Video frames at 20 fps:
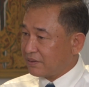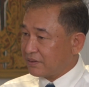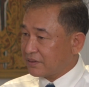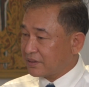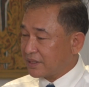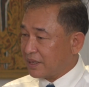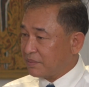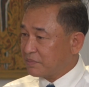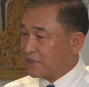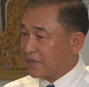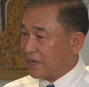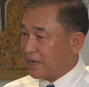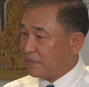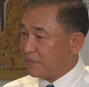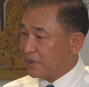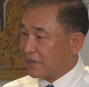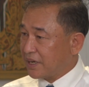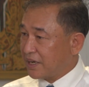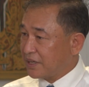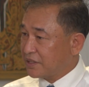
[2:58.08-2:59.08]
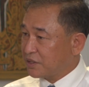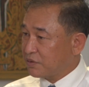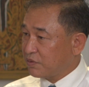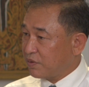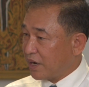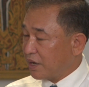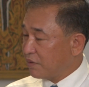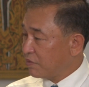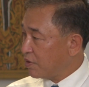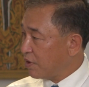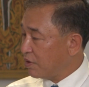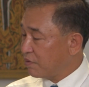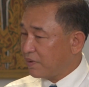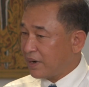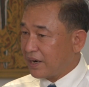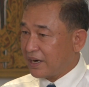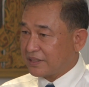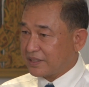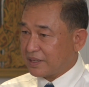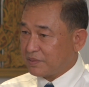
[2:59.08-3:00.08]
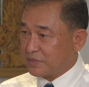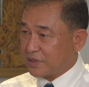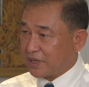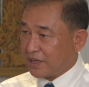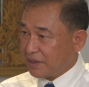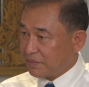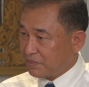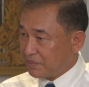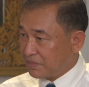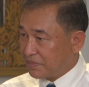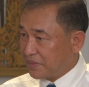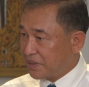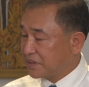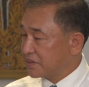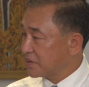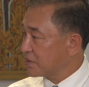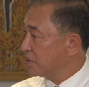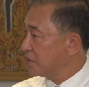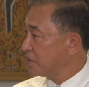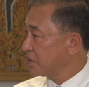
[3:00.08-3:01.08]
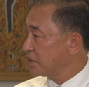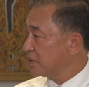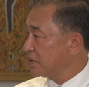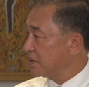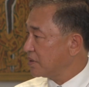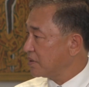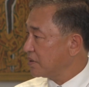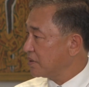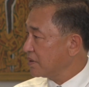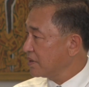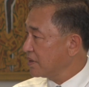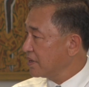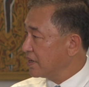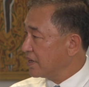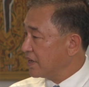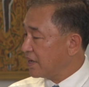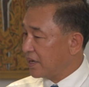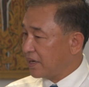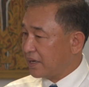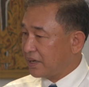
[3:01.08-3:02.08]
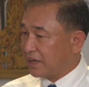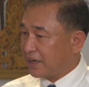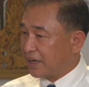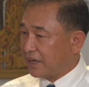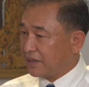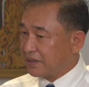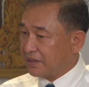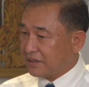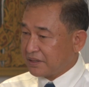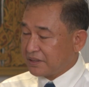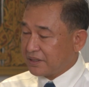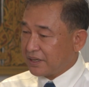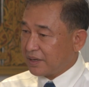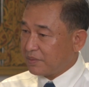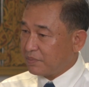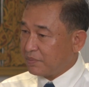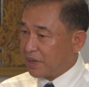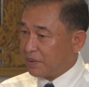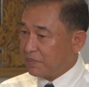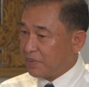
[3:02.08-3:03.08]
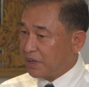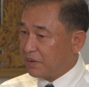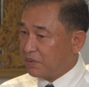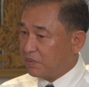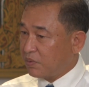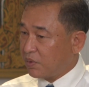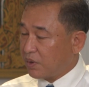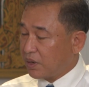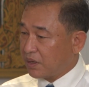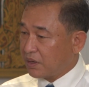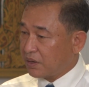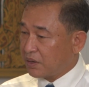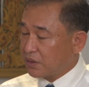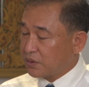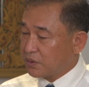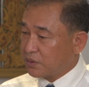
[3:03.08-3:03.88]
Sometimes it can survive for a while, sometimes it's good, you know. And I heard that maybe 1 or